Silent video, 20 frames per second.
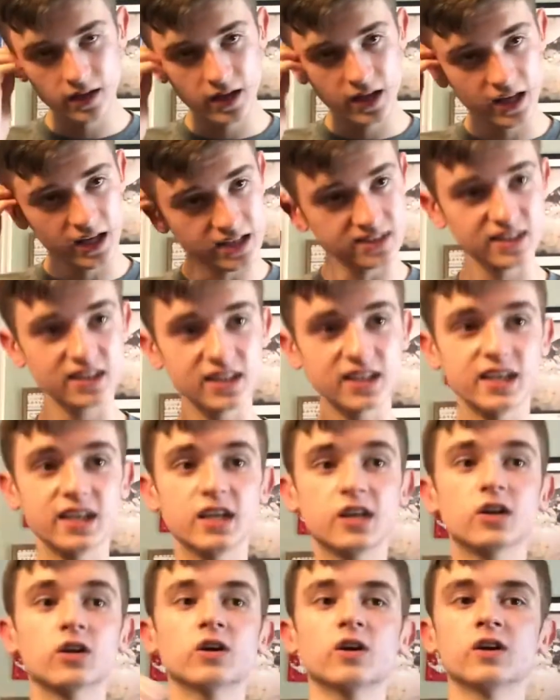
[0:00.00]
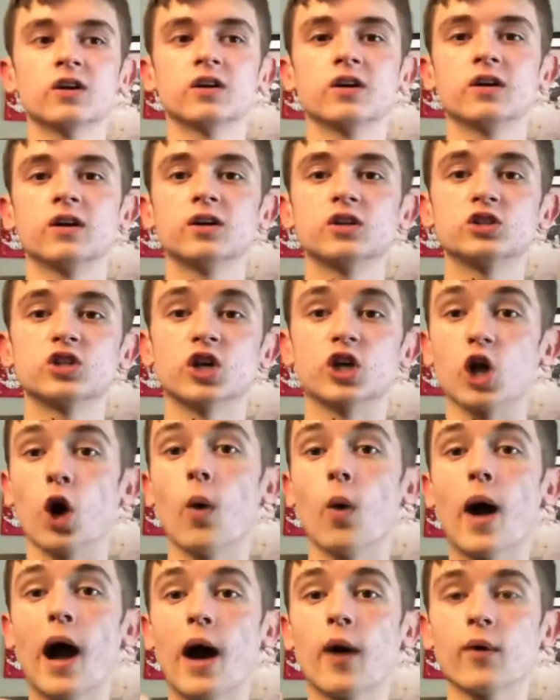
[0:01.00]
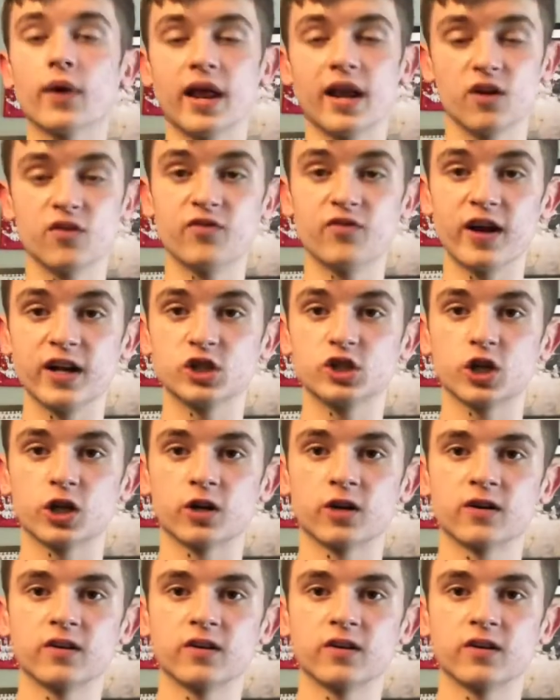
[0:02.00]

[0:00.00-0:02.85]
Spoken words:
He's eager to go out and adventure.